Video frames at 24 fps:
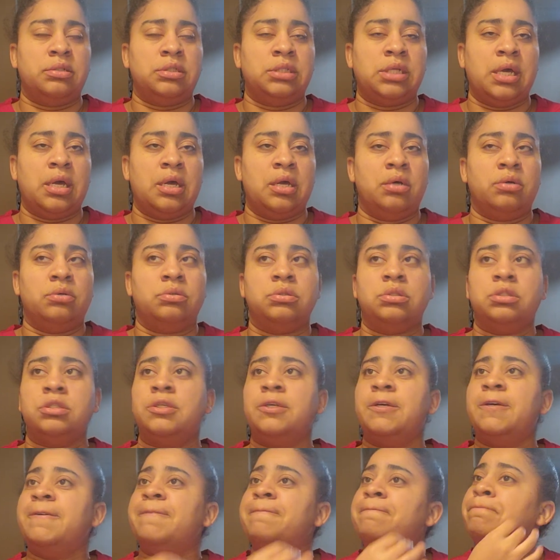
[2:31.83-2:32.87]
sounds.
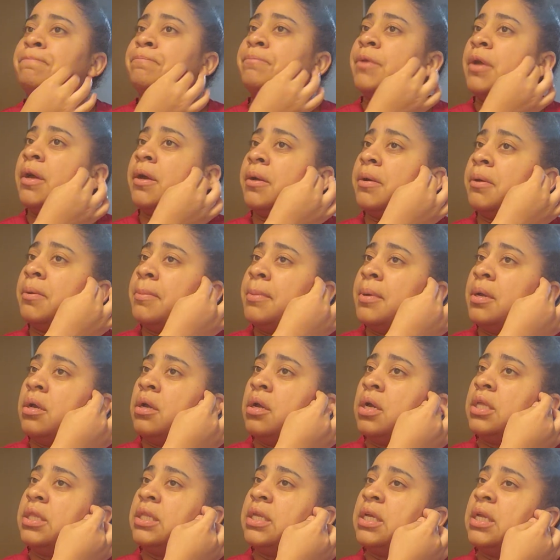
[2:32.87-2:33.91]
Um,
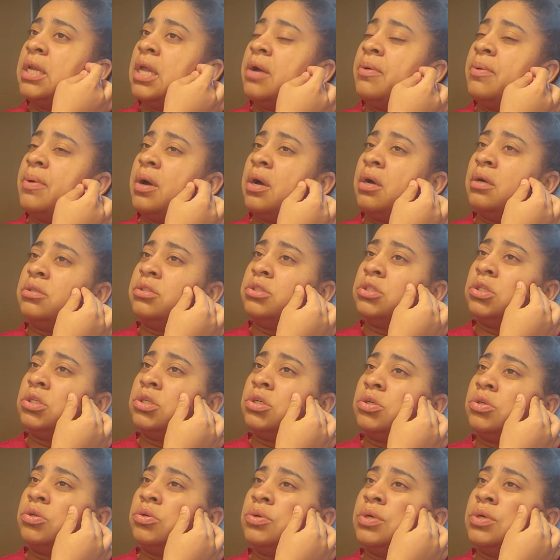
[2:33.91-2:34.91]
then I will also